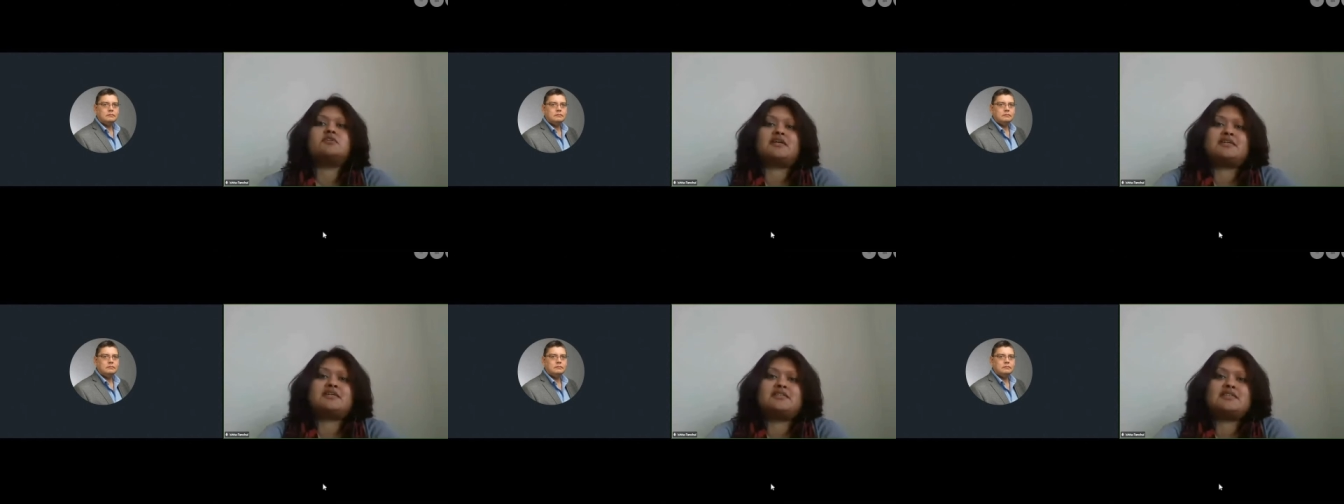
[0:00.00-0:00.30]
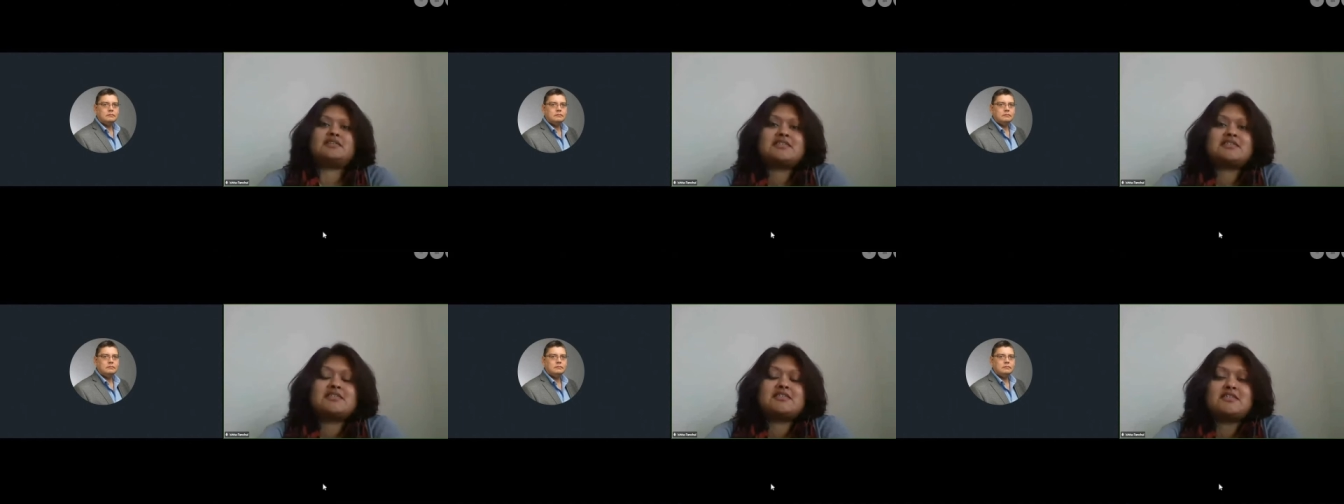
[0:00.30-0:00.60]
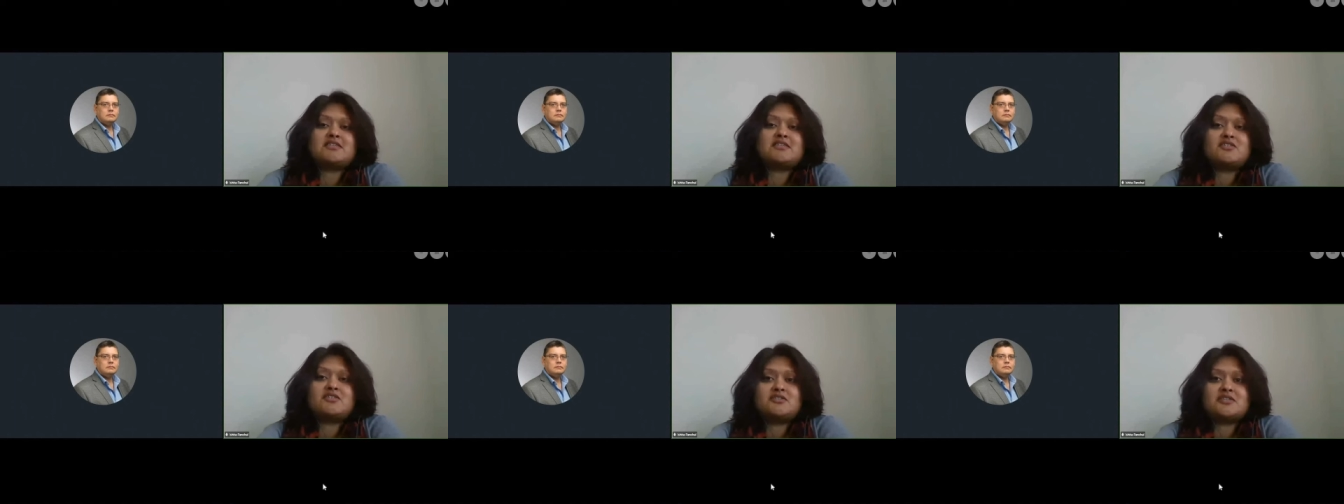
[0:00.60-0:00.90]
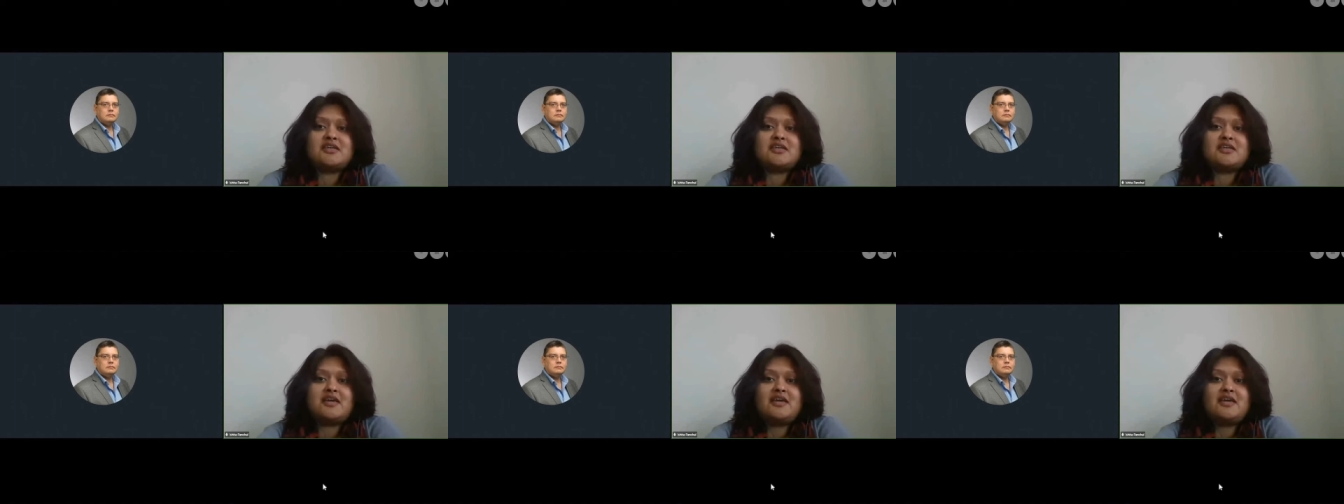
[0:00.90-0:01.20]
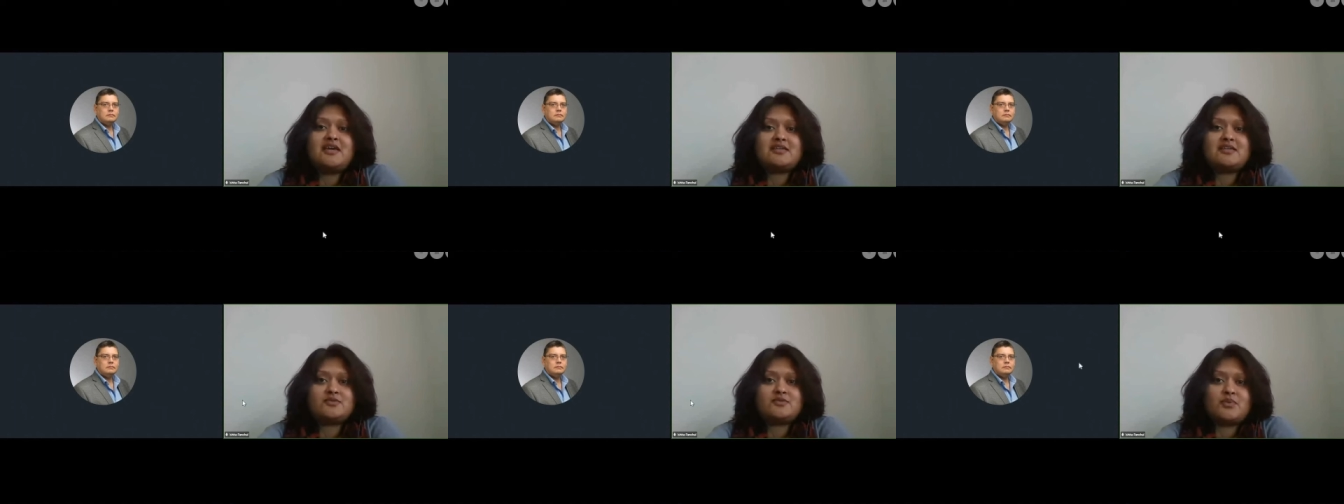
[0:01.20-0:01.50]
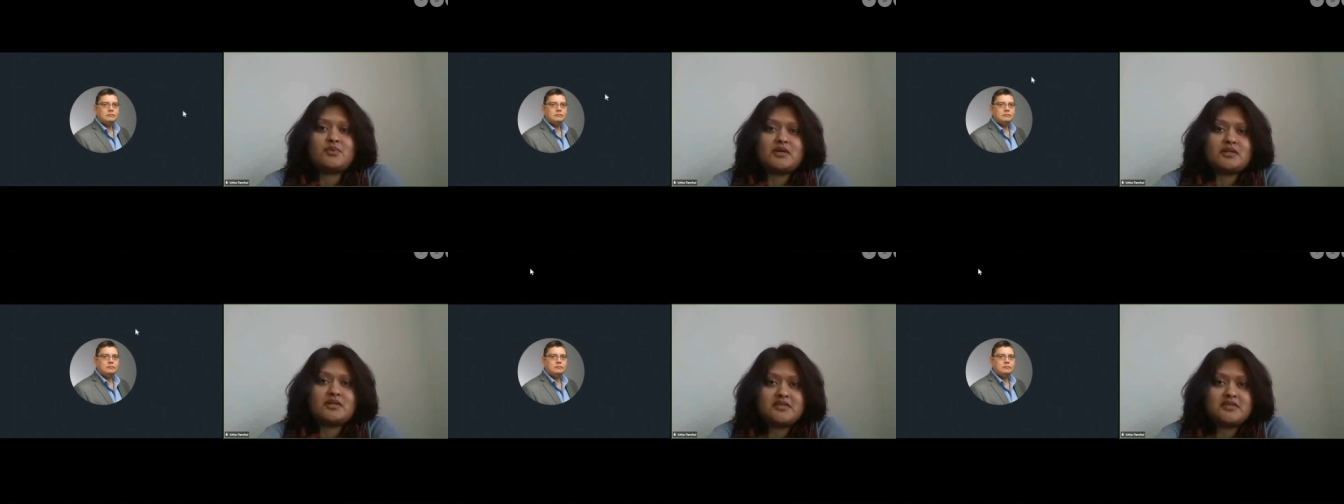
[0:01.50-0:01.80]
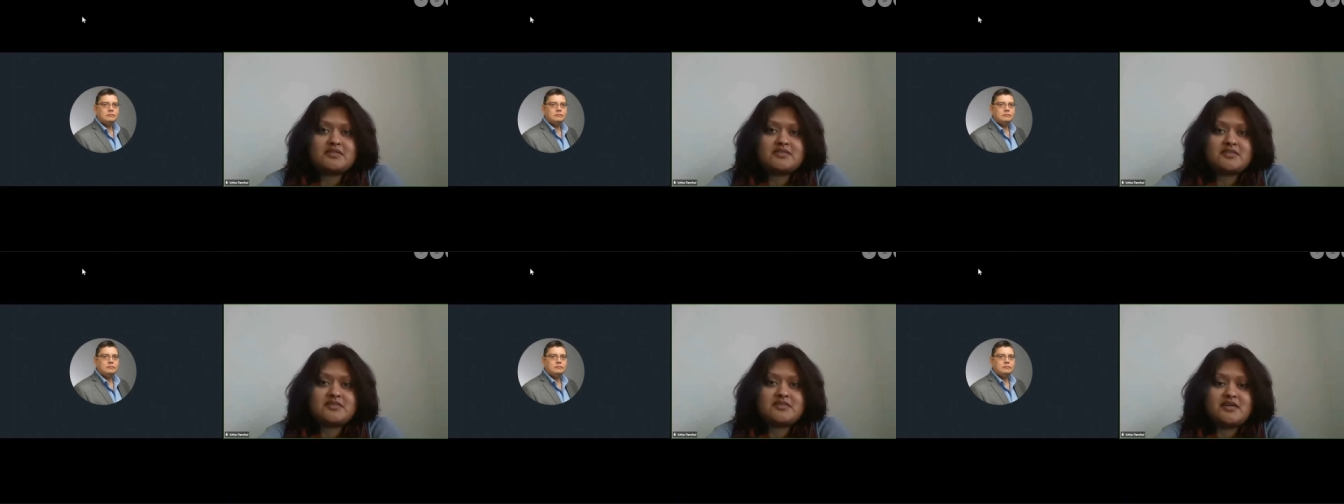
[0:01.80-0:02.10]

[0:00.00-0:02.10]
discuss today, as well as